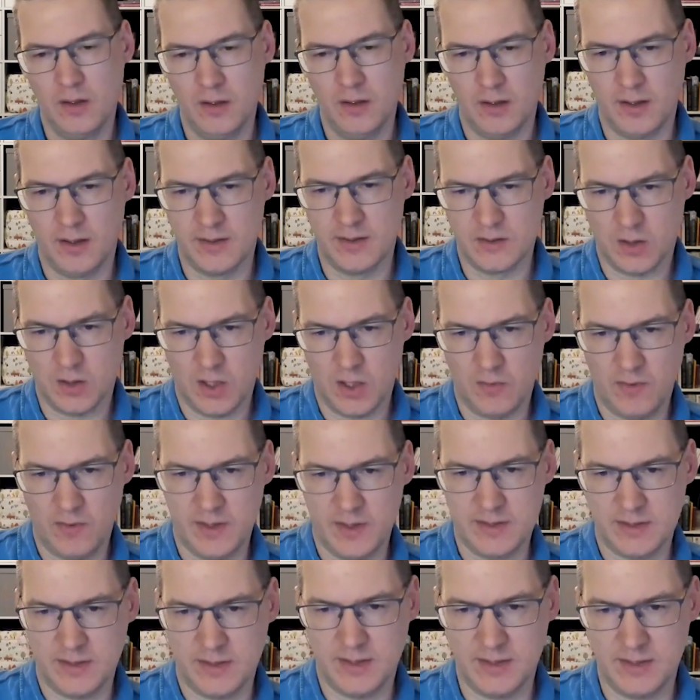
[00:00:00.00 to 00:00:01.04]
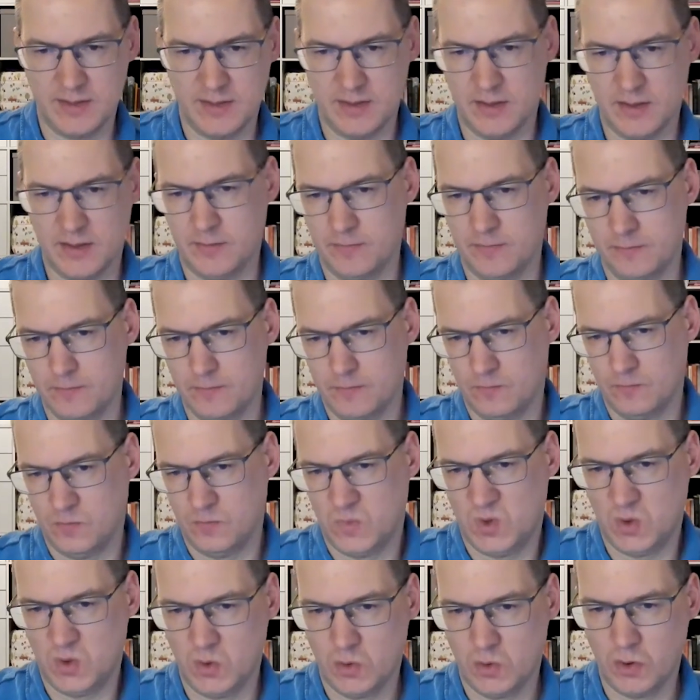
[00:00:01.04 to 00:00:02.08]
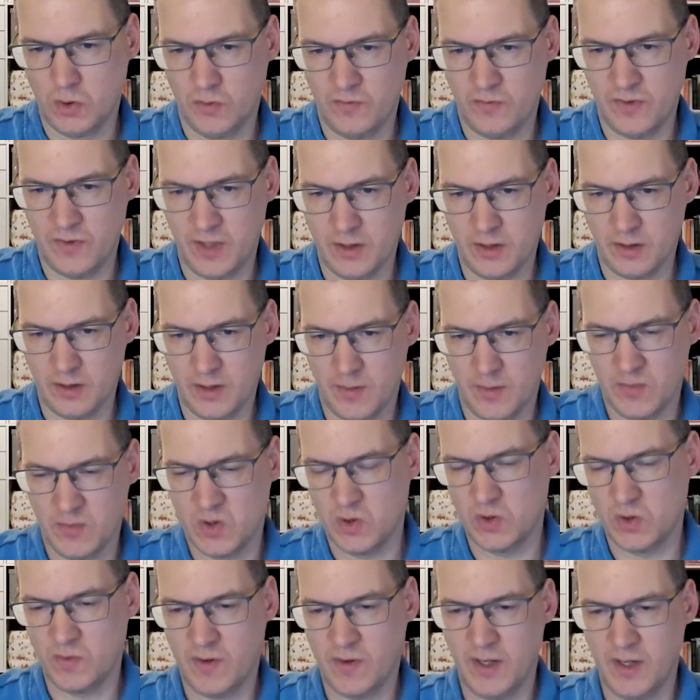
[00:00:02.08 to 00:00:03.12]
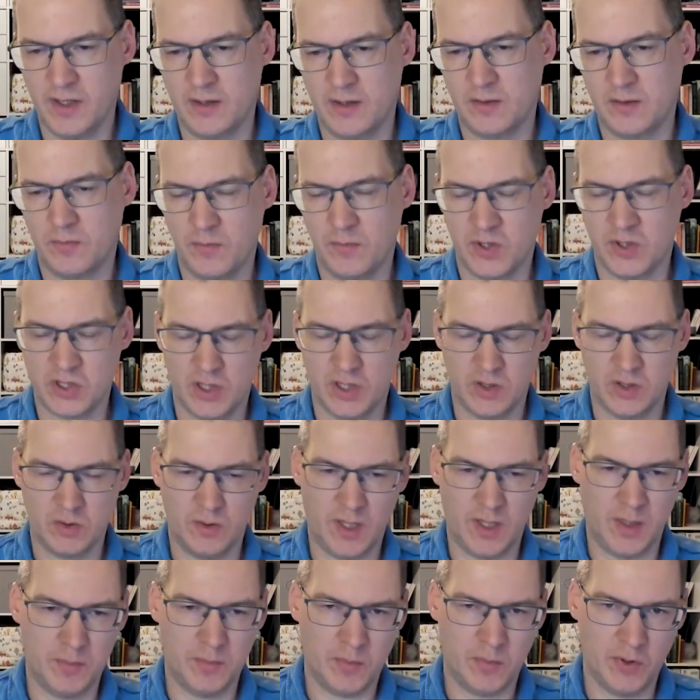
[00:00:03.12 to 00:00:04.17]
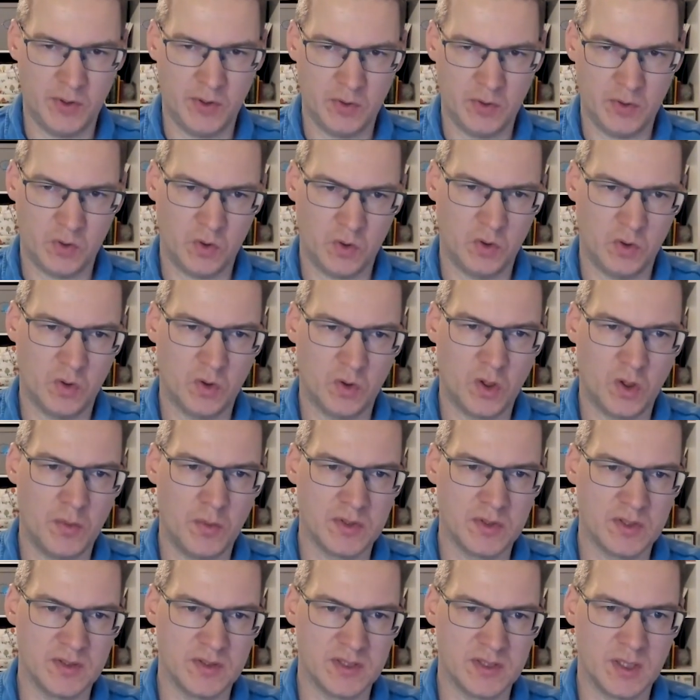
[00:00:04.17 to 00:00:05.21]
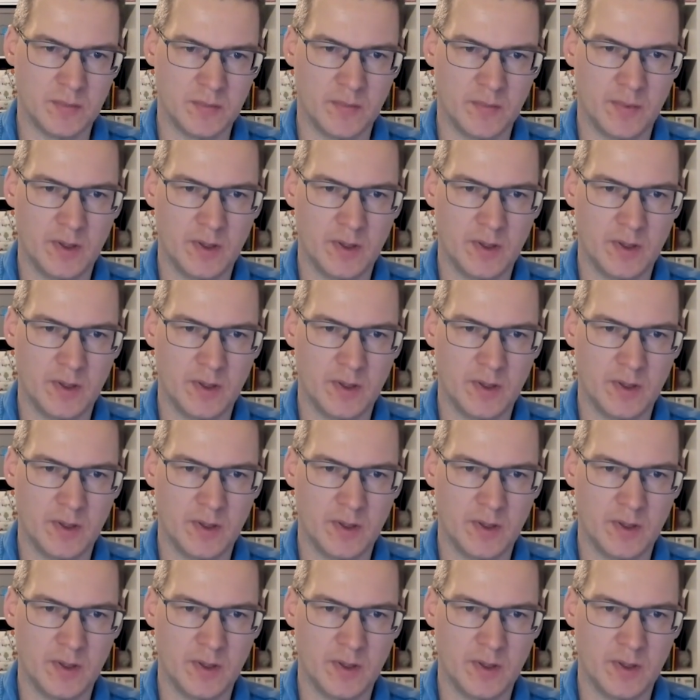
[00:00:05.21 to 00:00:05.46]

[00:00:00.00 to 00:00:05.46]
it's always easy to configure them to the right Magento endpoint or the commerce system.